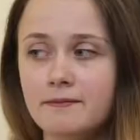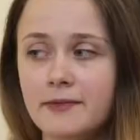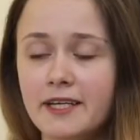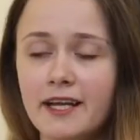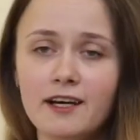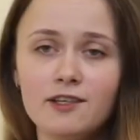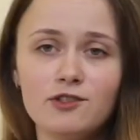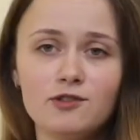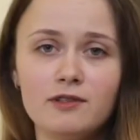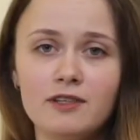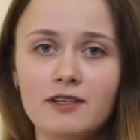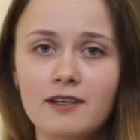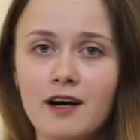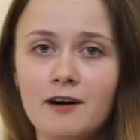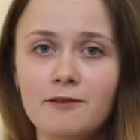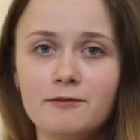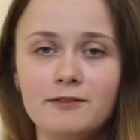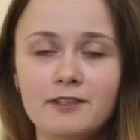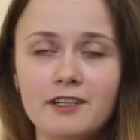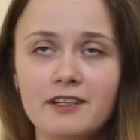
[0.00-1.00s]
But actually,
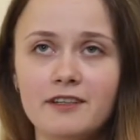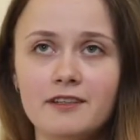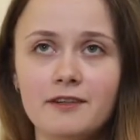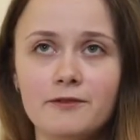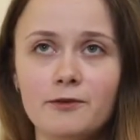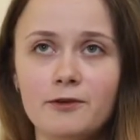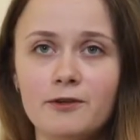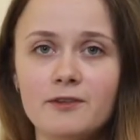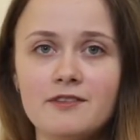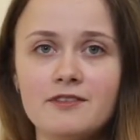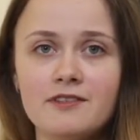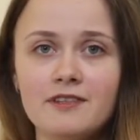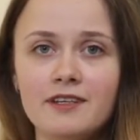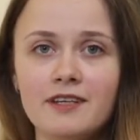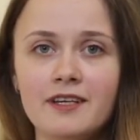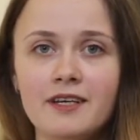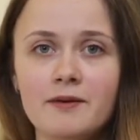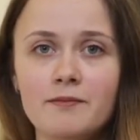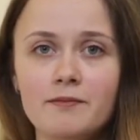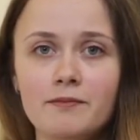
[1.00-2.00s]
after the first
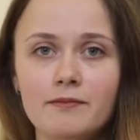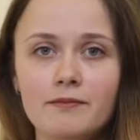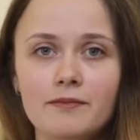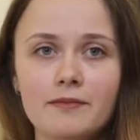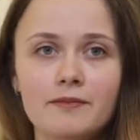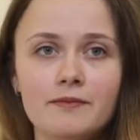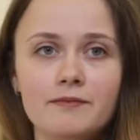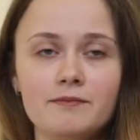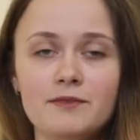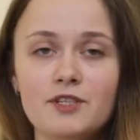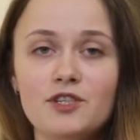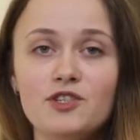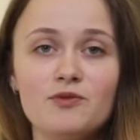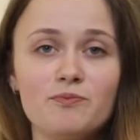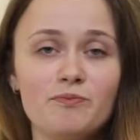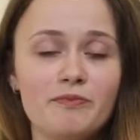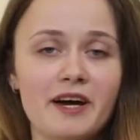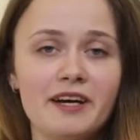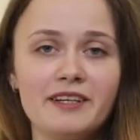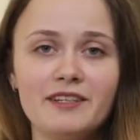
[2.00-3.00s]
teaching
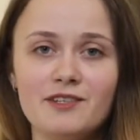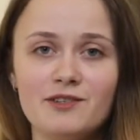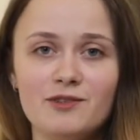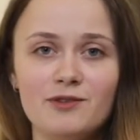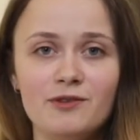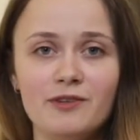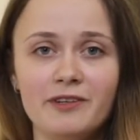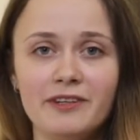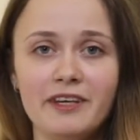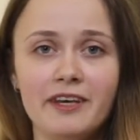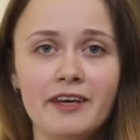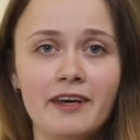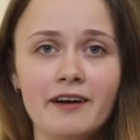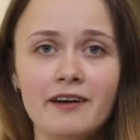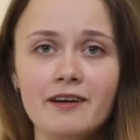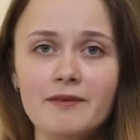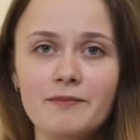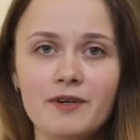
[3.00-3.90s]
practice, you don't care